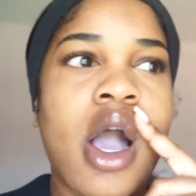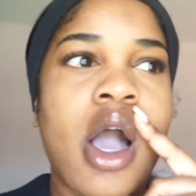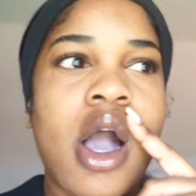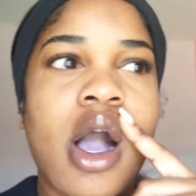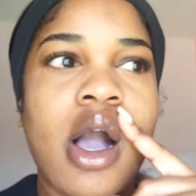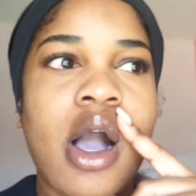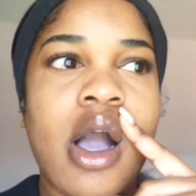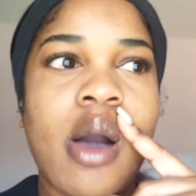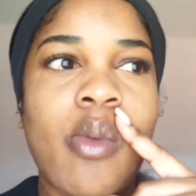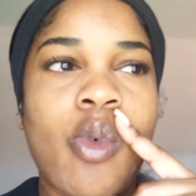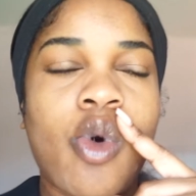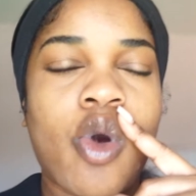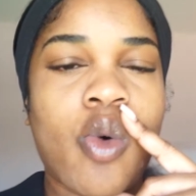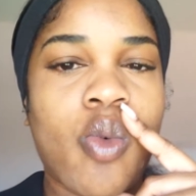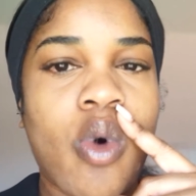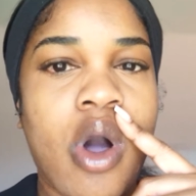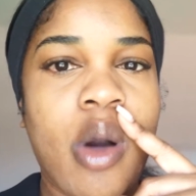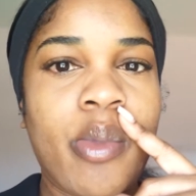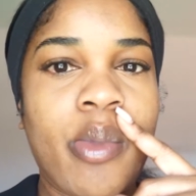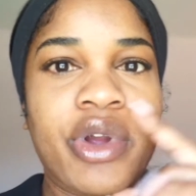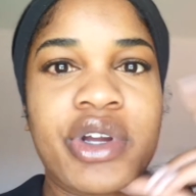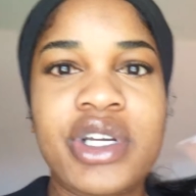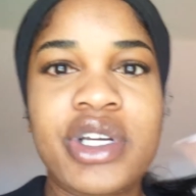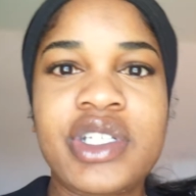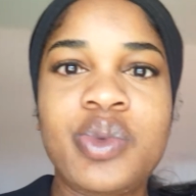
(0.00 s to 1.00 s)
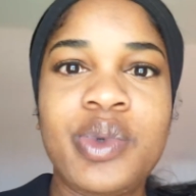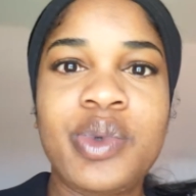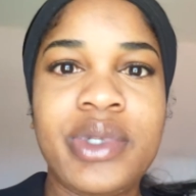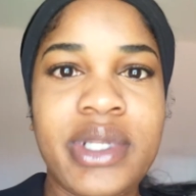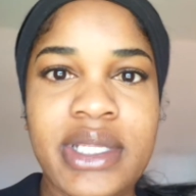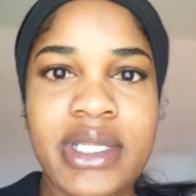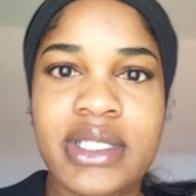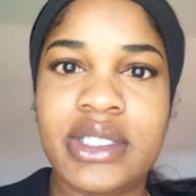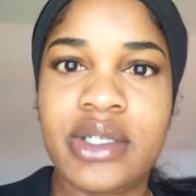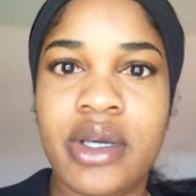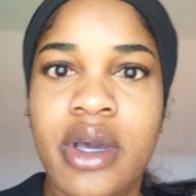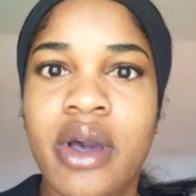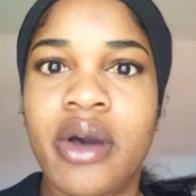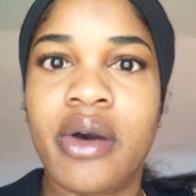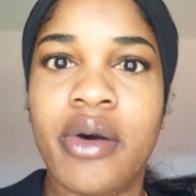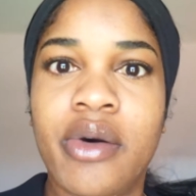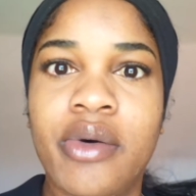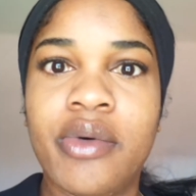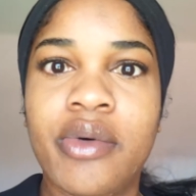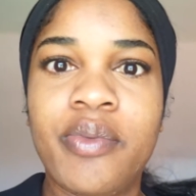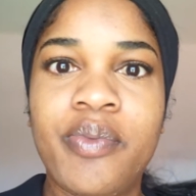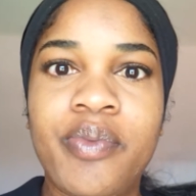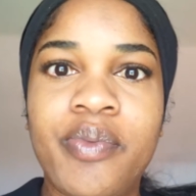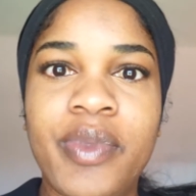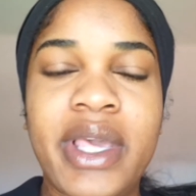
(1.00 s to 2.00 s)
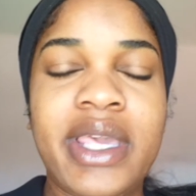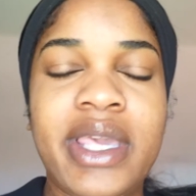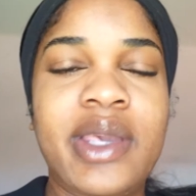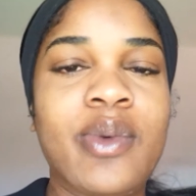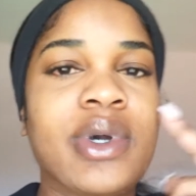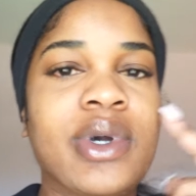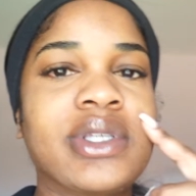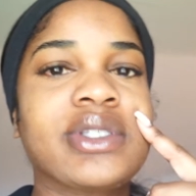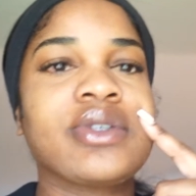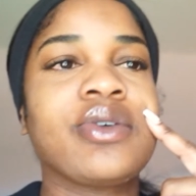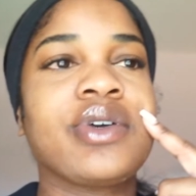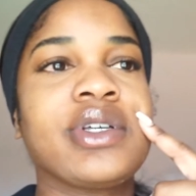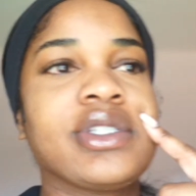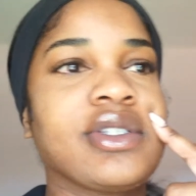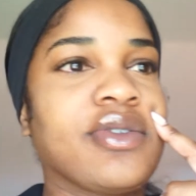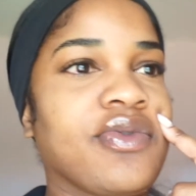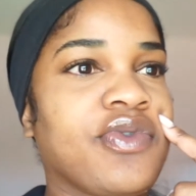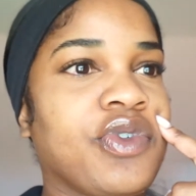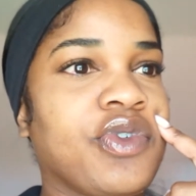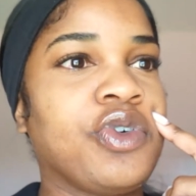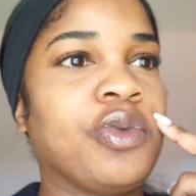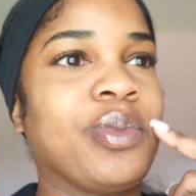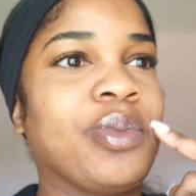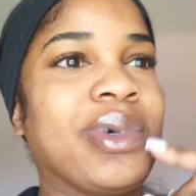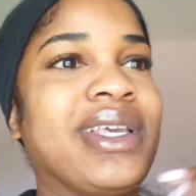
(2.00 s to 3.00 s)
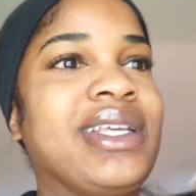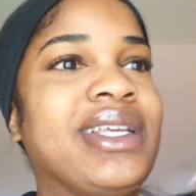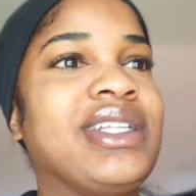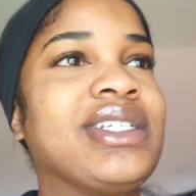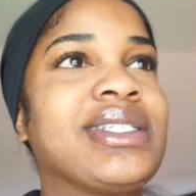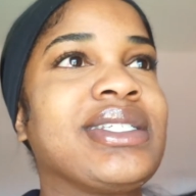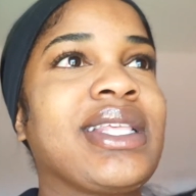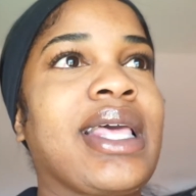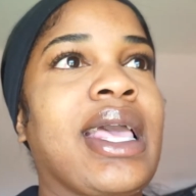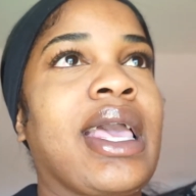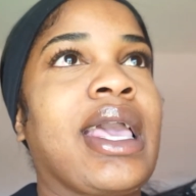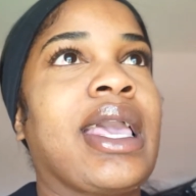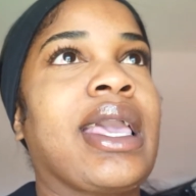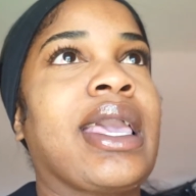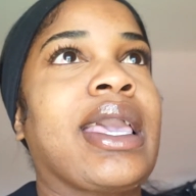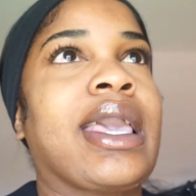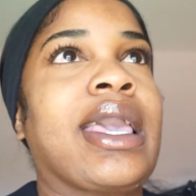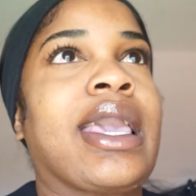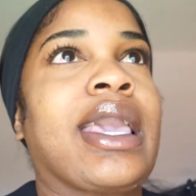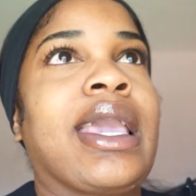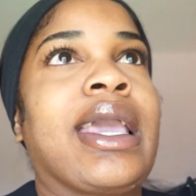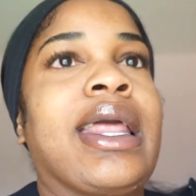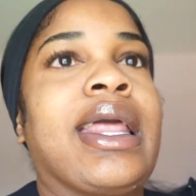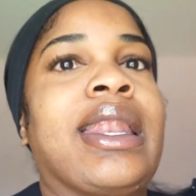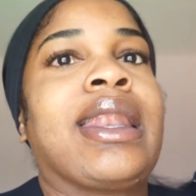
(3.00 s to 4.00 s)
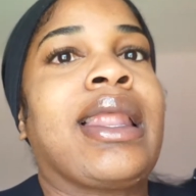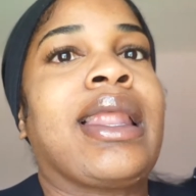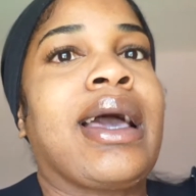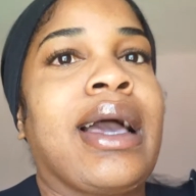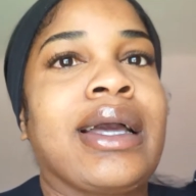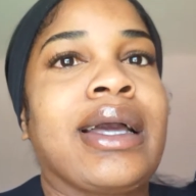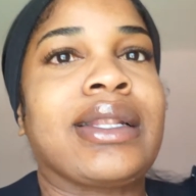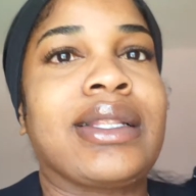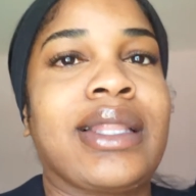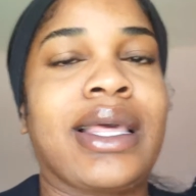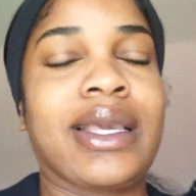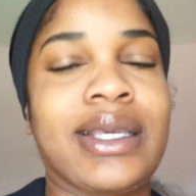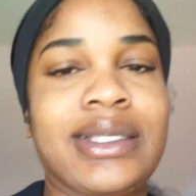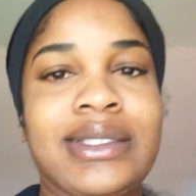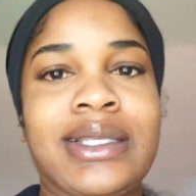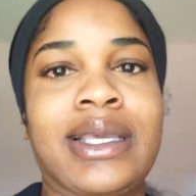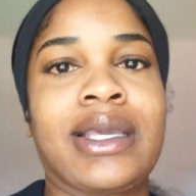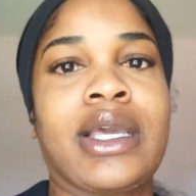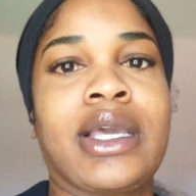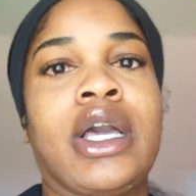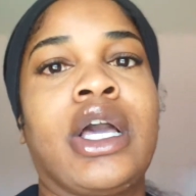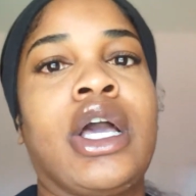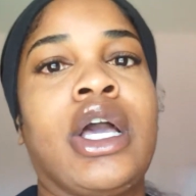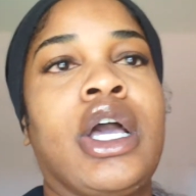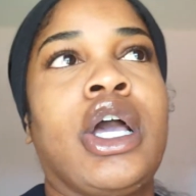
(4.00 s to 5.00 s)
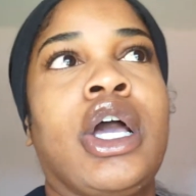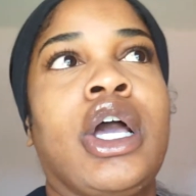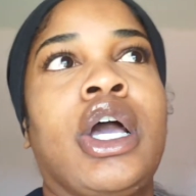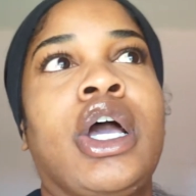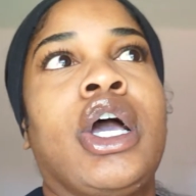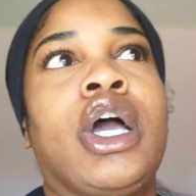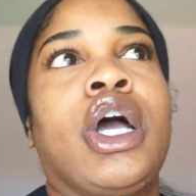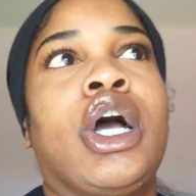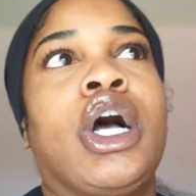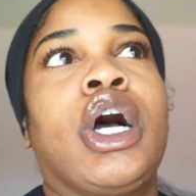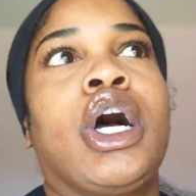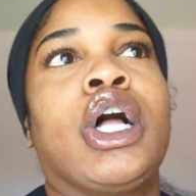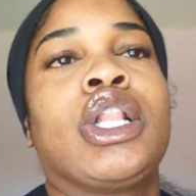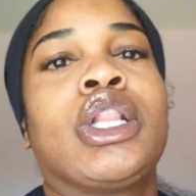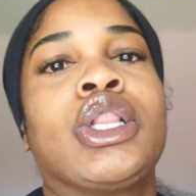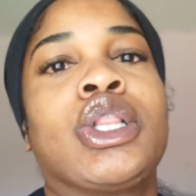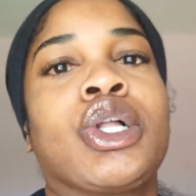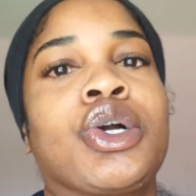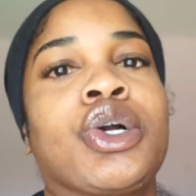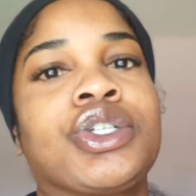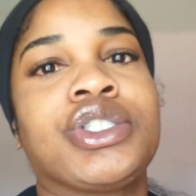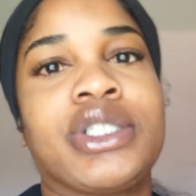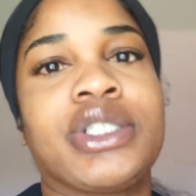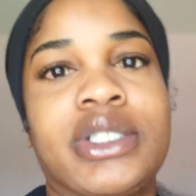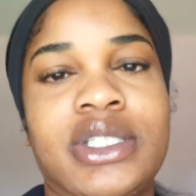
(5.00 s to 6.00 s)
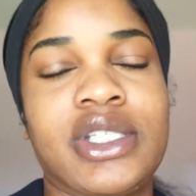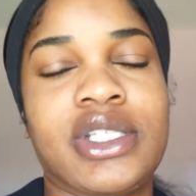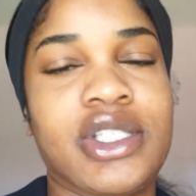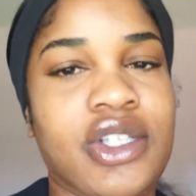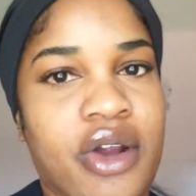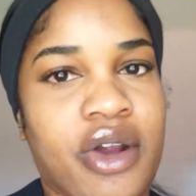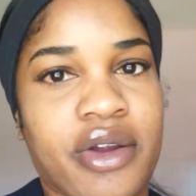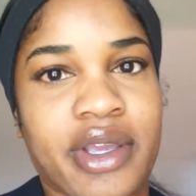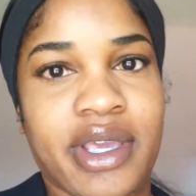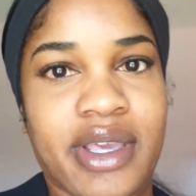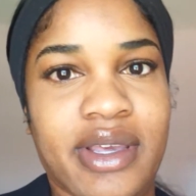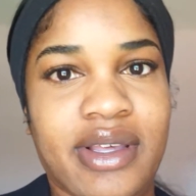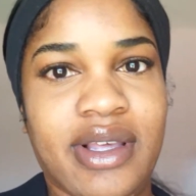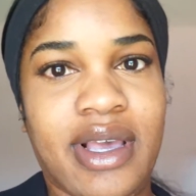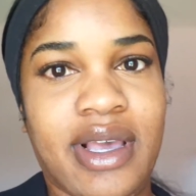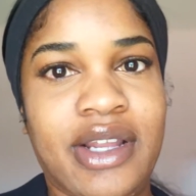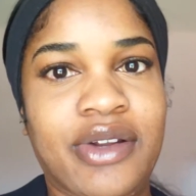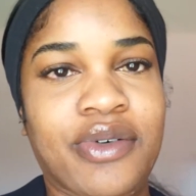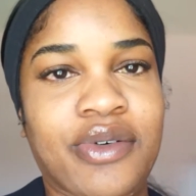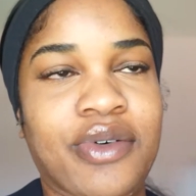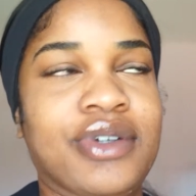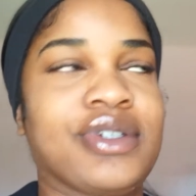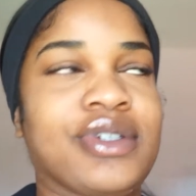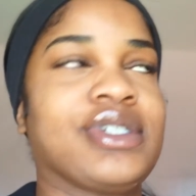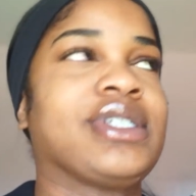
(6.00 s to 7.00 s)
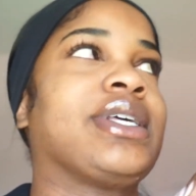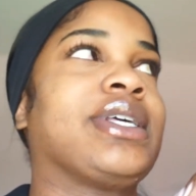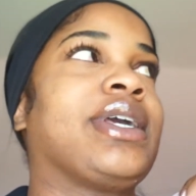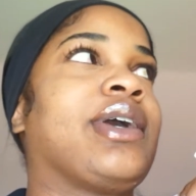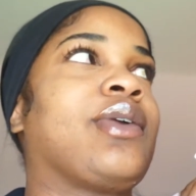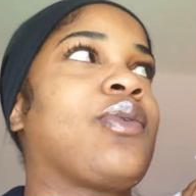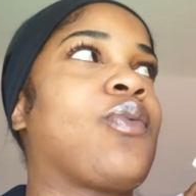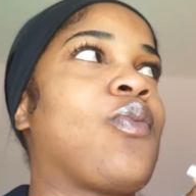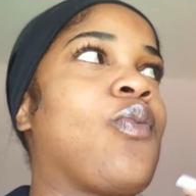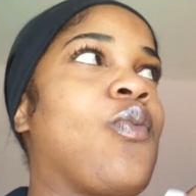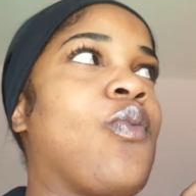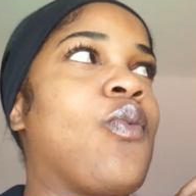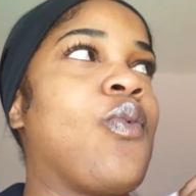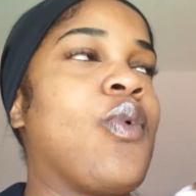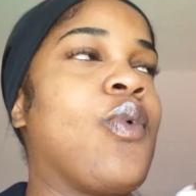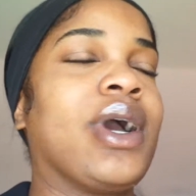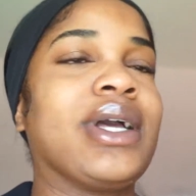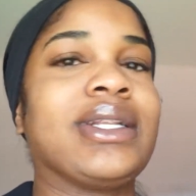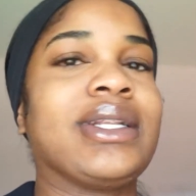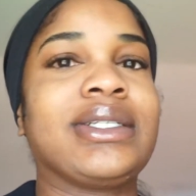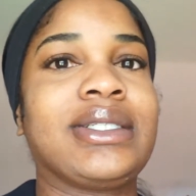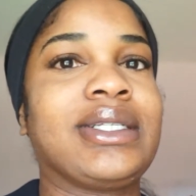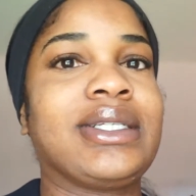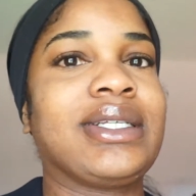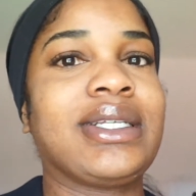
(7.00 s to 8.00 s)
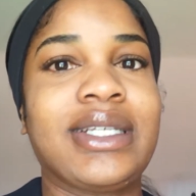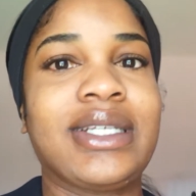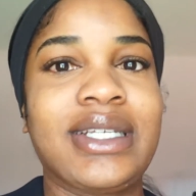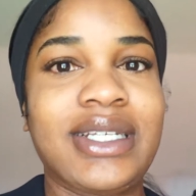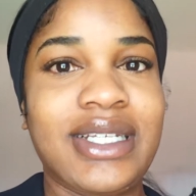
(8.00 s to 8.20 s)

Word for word: um, or Walmart because we need to go. Like he wants to go get some food, but he just cannot. Like he's like allergic to Target. I don't understand what